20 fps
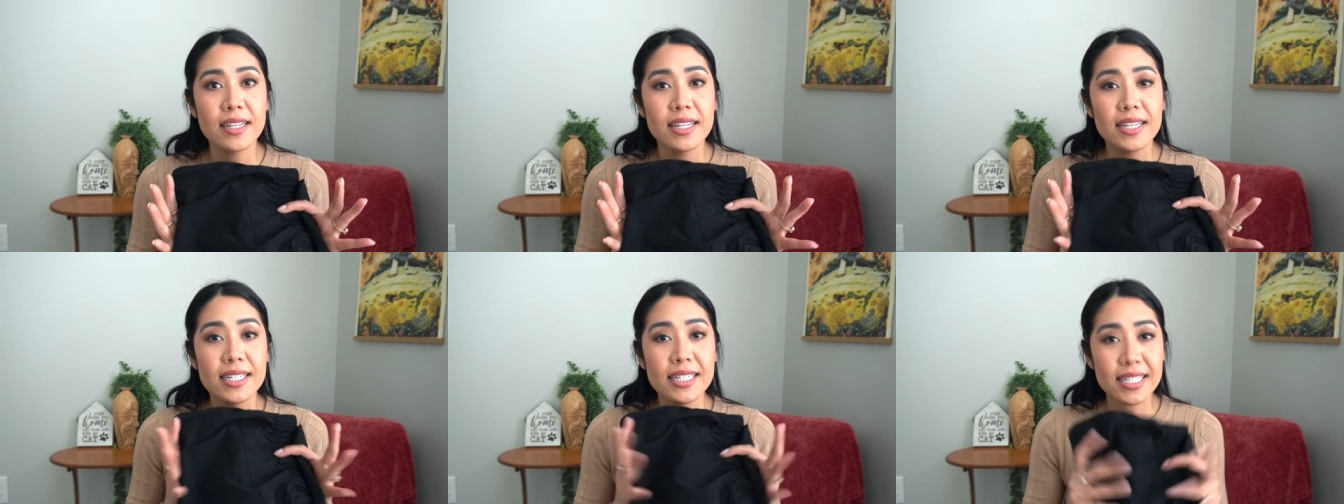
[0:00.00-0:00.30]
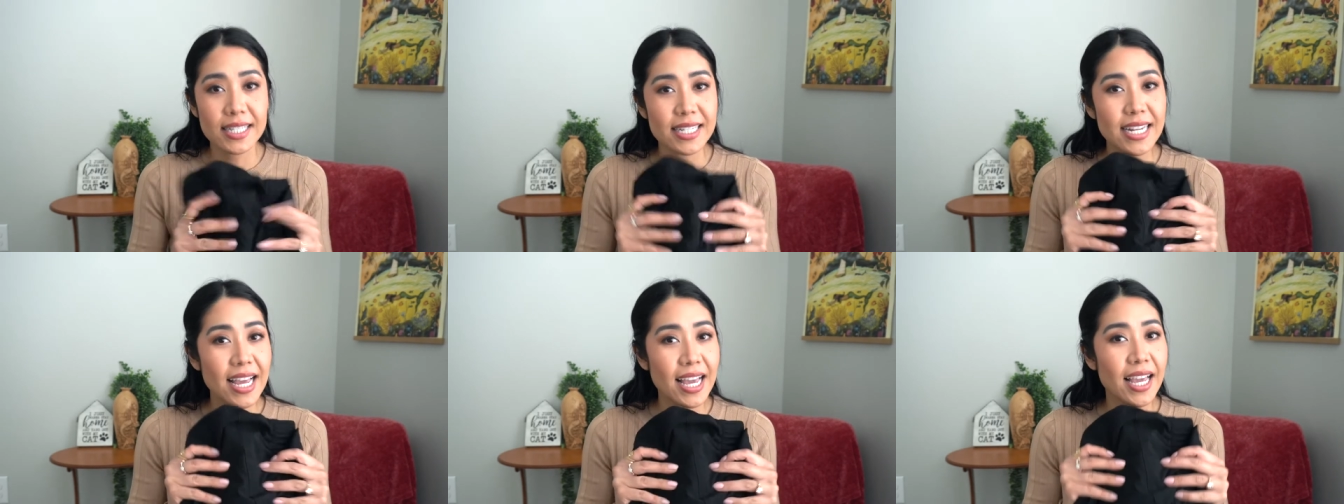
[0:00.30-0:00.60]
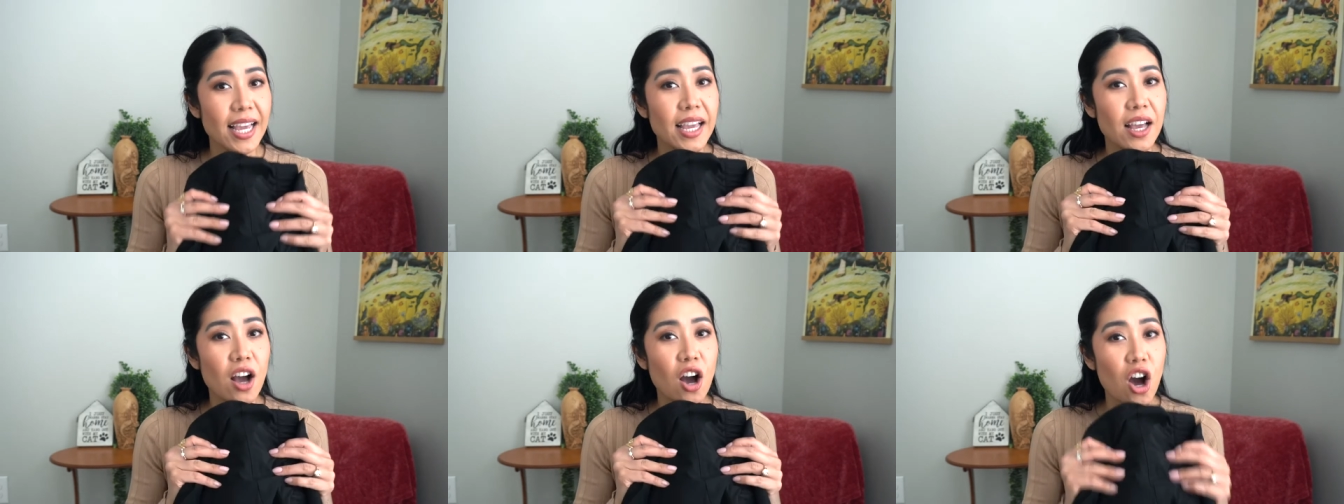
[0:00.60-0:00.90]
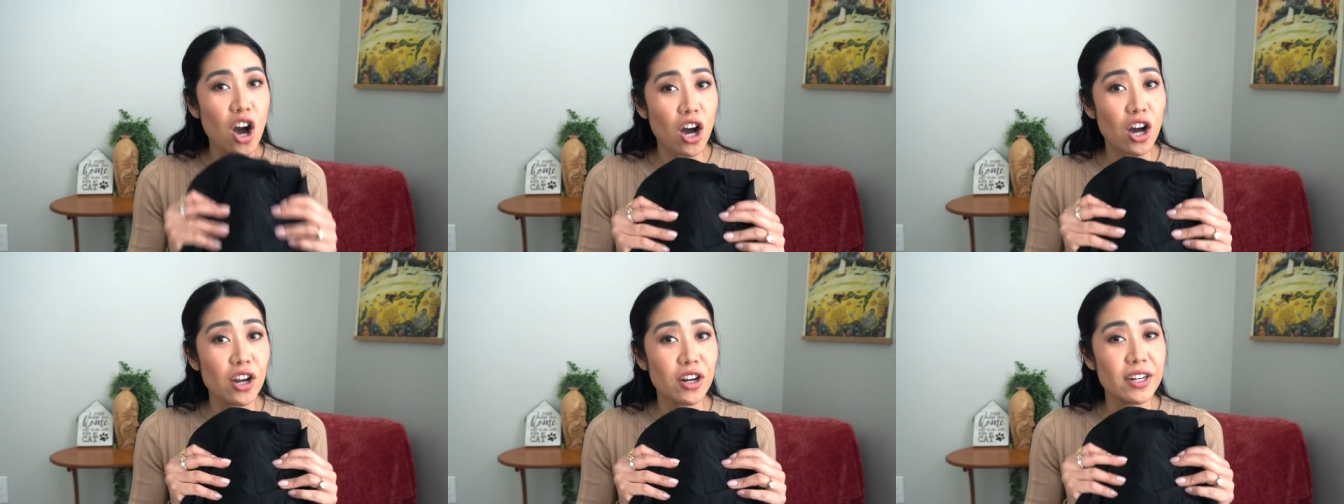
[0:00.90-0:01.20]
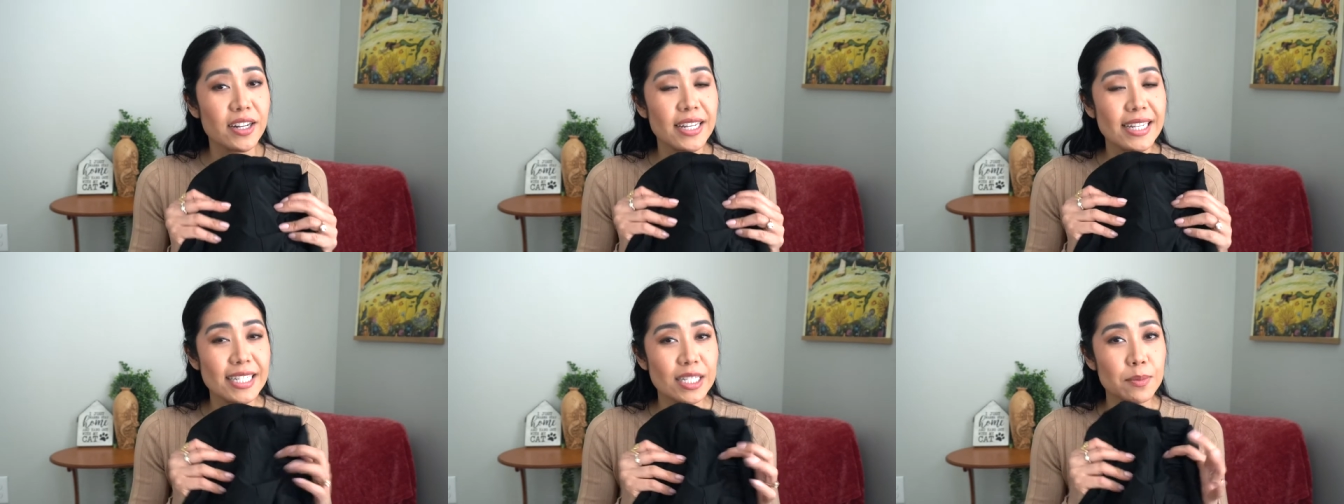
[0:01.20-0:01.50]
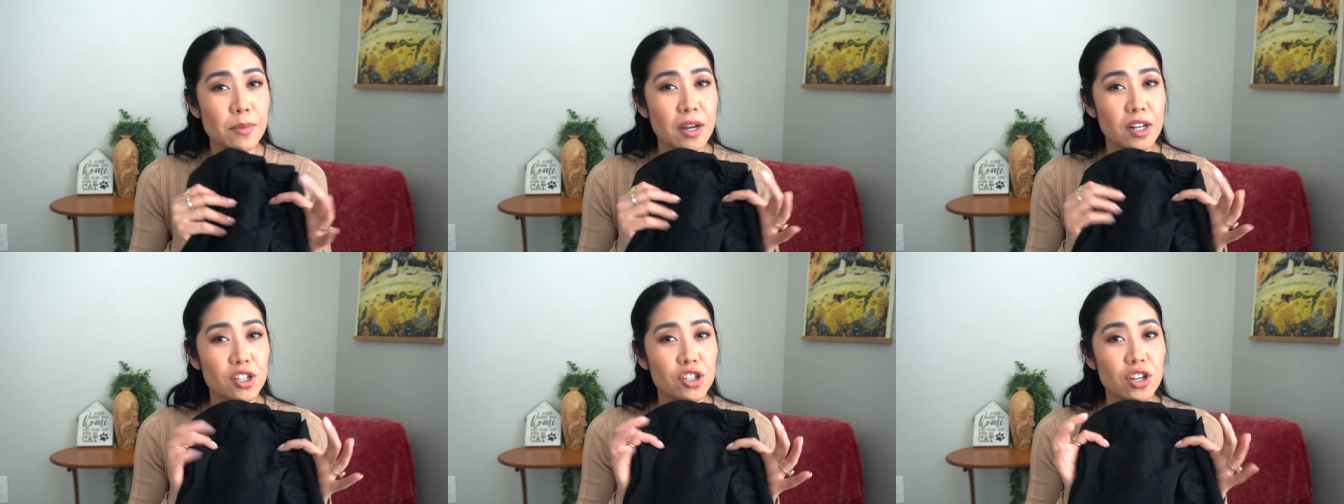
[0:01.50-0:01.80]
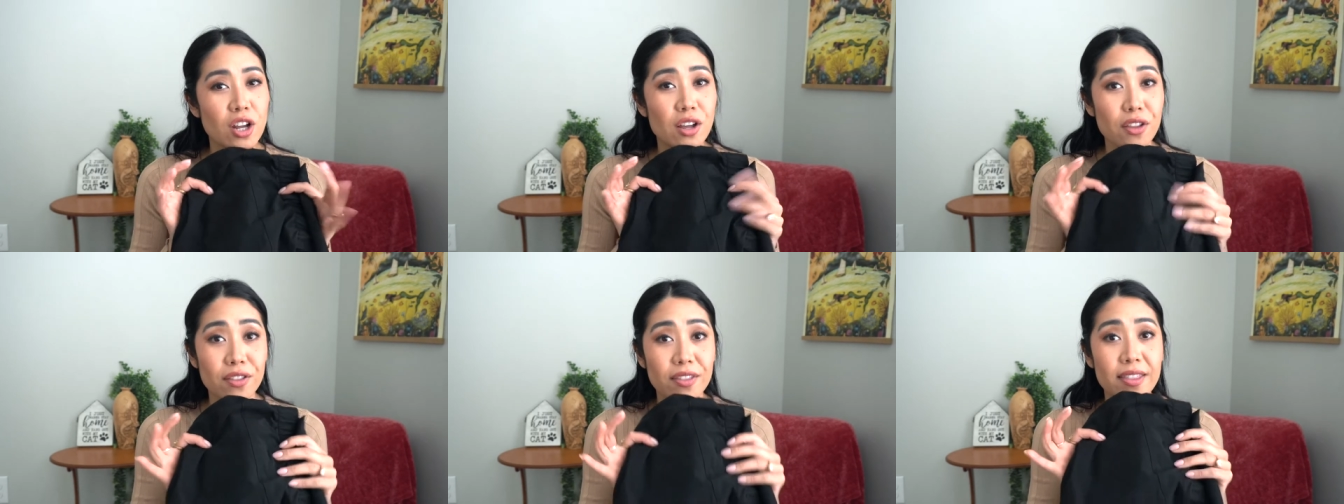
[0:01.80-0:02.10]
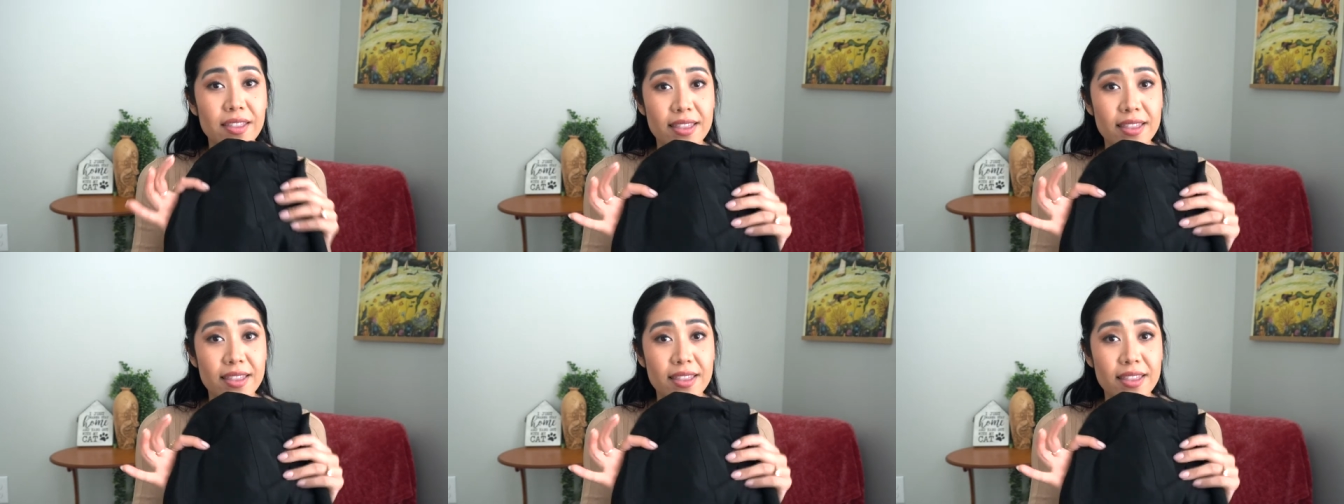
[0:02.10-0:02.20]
stay on as much on